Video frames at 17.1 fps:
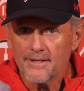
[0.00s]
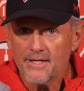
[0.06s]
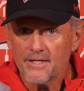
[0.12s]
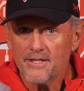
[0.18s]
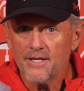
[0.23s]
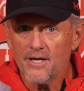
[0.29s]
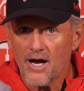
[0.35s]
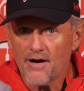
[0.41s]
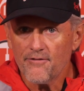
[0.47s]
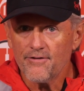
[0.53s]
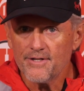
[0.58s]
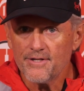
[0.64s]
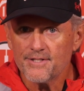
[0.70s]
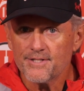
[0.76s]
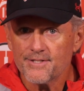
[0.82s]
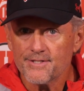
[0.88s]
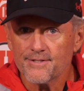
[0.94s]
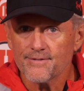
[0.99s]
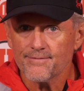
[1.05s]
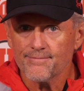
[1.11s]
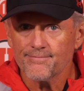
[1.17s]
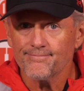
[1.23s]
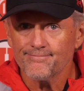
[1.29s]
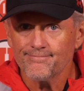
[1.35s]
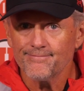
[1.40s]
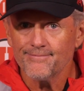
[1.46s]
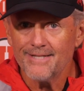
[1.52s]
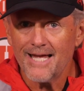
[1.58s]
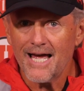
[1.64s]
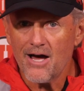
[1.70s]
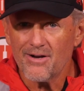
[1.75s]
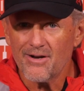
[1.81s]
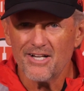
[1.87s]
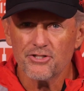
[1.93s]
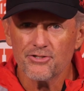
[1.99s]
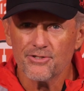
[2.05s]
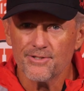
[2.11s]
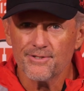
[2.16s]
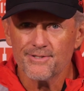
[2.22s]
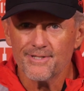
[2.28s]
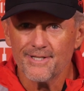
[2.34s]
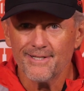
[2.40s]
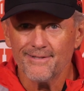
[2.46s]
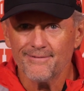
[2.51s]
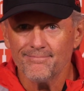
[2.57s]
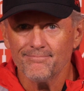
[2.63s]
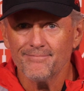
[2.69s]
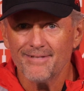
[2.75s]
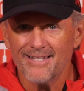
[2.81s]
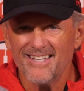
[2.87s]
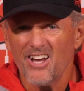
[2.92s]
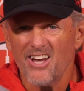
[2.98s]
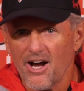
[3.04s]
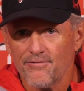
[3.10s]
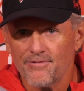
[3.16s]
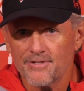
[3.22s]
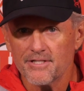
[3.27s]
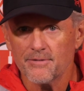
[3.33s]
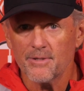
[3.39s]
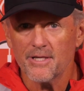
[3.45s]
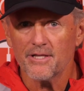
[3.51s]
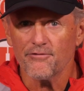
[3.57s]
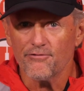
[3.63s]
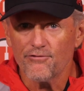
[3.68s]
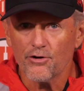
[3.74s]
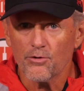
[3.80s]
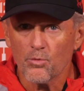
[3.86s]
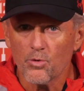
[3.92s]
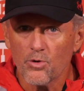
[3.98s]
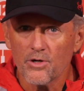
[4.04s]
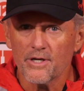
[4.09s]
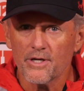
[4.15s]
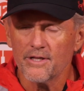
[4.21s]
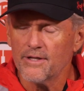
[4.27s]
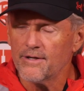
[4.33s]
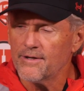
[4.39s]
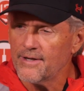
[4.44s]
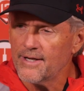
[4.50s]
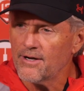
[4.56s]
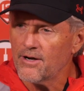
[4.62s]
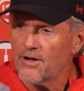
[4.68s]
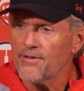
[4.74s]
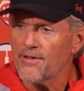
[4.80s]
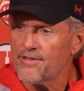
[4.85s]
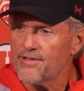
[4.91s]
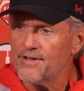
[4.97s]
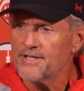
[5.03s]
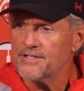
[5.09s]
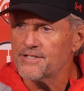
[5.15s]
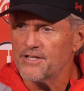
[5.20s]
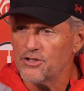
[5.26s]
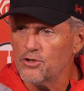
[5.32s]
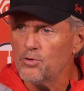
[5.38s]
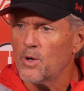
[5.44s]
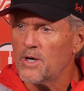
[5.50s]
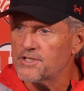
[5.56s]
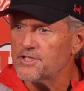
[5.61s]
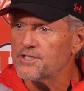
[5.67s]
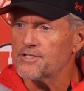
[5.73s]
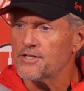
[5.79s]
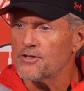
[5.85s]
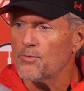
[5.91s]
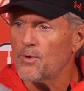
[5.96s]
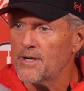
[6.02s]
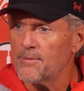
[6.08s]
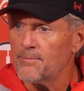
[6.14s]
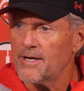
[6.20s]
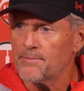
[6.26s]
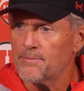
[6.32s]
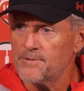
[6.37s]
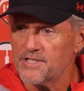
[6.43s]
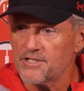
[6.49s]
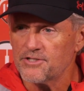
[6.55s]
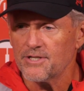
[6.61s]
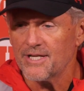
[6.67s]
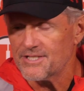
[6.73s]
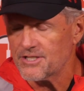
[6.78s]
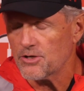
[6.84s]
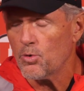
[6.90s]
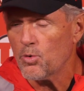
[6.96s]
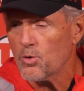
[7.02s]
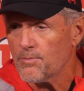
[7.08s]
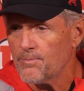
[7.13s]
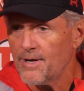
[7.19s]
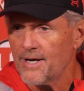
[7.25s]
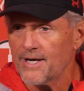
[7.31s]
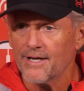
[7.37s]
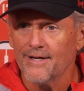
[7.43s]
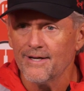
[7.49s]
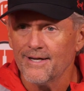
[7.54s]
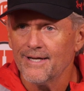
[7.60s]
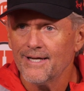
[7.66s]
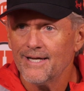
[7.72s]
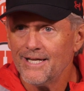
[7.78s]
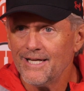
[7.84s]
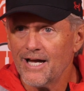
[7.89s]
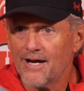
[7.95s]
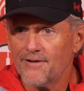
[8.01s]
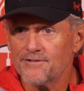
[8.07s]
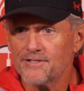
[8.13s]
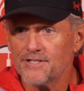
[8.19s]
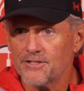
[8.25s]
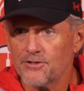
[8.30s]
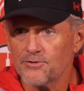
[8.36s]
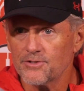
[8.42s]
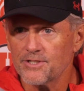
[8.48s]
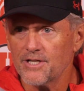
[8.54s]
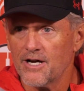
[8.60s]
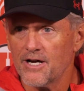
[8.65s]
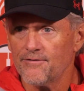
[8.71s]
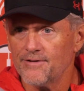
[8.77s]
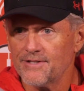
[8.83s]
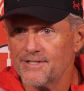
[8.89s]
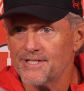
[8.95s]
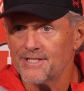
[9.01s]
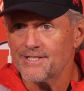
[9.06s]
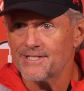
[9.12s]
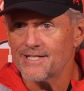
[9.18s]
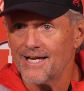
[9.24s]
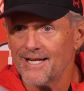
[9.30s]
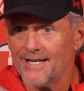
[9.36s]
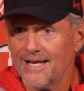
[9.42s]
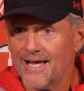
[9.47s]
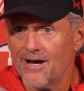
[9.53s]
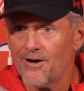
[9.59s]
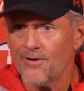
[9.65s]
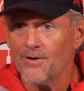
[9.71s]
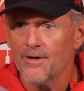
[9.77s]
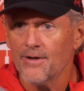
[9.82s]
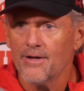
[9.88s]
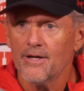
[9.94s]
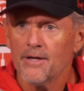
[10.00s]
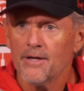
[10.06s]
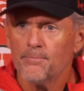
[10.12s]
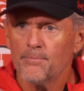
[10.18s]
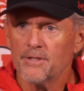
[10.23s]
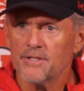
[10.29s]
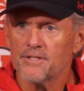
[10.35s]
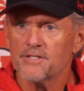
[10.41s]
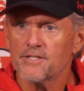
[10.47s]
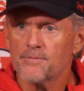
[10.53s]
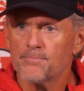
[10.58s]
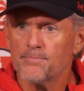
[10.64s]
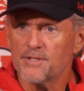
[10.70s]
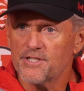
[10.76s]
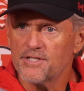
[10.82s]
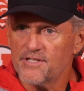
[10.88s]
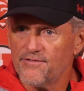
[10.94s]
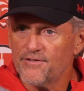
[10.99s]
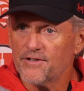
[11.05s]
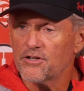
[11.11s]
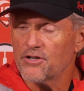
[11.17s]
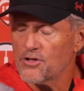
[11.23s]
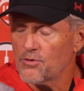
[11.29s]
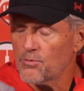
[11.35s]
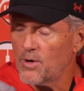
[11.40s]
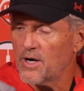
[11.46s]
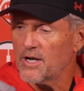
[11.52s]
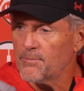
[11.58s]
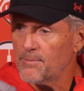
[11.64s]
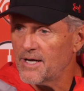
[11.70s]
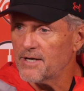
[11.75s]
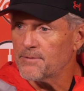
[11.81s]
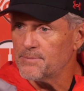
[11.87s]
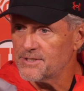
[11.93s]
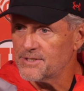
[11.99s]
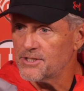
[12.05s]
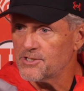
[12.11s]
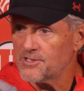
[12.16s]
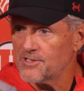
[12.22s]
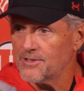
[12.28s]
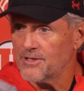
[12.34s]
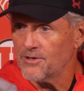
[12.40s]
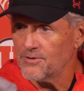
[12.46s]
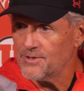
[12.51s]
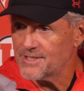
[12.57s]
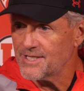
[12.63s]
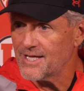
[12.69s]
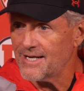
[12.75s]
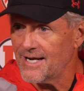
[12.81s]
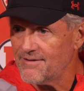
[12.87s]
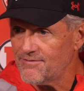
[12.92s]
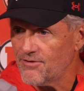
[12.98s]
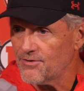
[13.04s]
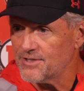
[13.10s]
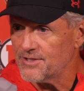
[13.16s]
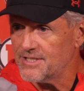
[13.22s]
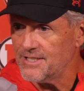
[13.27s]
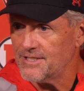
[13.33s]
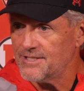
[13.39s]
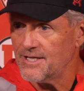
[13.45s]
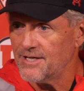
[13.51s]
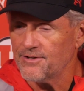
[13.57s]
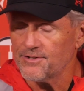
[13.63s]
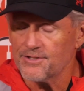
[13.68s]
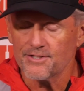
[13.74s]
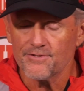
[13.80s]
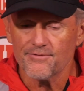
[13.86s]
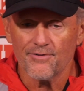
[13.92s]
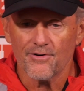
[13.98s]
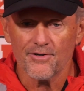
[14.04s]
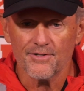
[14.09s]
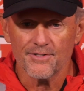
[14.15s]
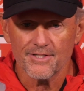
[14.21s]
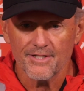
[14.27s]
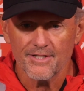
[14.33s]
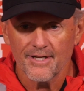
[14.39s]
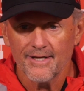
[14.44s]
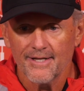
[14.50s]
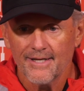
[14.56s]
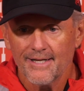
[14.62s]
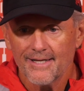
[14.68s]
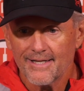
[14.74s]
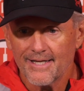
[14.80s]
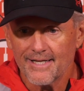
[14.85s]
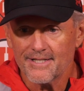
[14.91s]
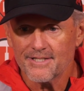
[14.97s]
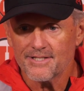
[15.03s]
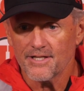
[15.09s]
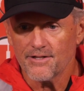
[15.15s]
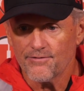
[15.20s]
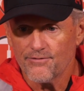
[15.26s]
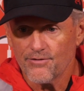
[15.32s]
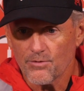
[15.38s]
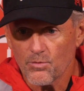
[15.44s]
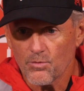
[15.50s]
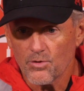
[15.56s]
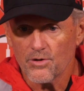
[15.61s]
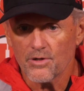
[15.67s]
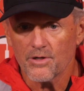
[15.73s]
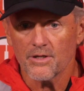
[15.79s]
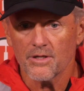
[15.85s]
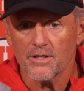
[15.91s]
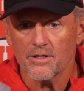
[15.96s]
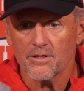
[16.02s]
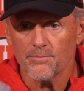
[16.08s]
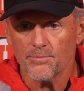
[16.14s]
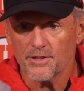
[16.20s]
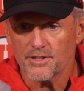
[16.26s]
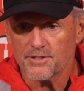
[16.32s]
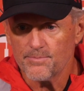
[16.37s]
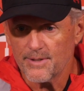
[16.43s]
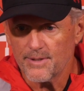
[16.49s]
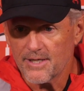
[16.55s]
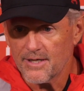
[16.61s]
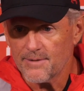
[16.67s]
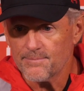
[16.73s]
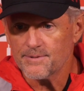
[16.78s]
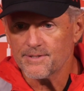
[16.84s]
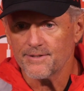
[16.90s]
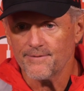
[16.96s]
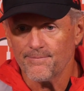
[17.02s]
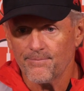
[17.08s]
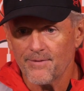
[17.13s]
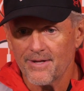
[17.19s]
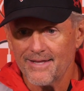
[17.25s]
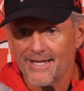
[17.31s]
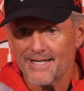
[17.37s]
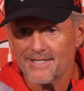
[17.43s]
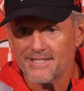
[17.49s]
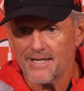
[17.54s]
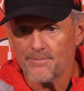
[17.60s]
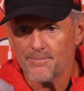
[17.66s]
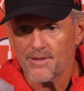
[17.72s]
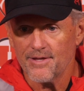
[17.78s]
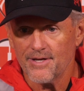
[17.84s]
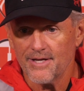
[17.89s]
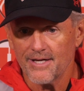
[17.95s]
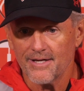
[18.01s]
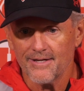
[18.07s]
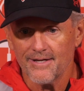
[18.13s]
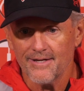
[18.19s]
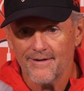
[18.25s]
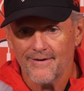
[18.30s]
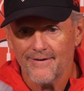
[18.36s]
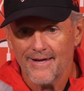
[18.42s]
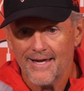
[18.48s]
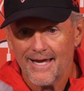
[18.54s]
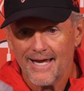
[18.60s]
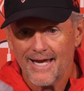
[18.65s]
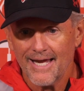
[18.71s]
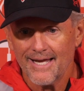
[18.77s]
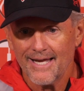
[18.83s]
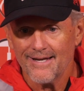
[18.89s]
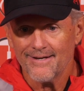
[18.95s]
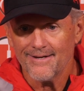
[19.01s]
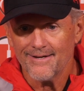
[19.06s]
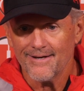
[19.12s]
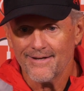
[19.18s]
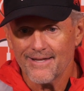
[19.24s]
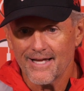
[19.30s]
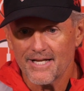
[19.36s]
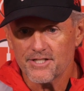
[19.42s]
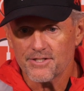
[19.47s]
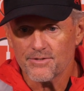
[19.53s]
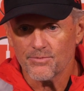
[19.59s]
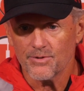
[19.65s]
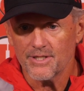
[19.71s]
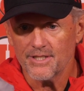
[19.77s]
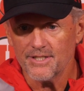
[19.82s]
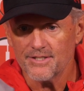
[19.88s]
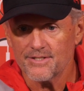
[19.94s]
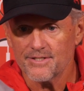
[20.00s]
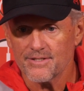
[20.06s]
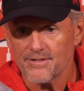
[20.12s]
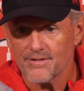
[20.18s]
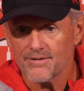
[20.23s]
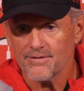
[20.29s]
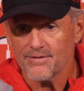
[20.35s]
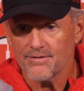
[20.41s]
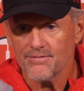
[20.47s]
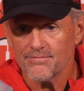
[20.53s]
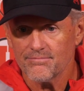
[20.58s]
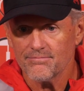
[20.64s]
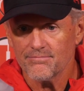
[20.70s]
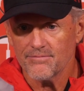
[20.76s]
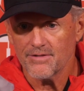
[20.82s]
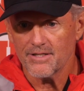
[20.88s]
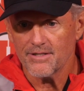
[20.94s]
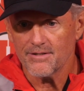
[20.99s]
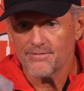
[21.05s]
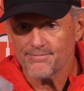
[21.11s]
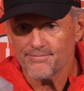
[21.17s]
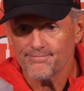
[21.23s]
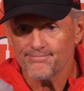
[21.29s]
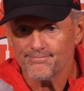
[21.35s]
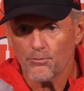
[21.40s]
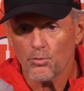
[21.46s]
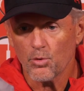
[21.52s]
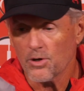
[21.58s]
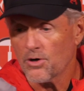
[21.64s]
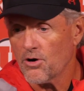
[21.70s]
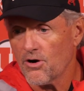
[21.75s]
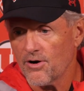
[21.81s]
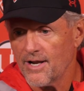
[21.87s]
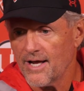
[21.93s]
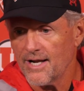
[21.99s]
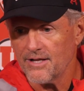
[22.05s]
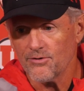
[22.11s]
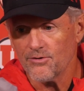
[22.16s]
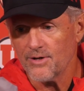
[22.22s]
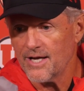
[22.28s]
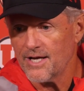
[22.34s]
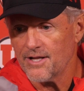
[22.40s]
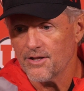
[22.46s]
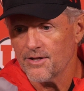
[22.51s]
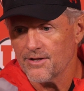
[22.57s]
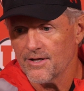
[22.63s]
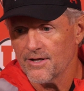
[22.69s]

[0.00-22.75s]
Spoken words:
Get the offense down. I shouldn't say get the offense, get the footwork and all the things, the nuances of the running back position as a quarterback. He obviously knows the offense inside and out, but specific to the running back position, you know, he's got to have all the details as far as, like I said, the footwork, the blitz pickups and that type of thing. And that's what he's going to work hard at. He only had,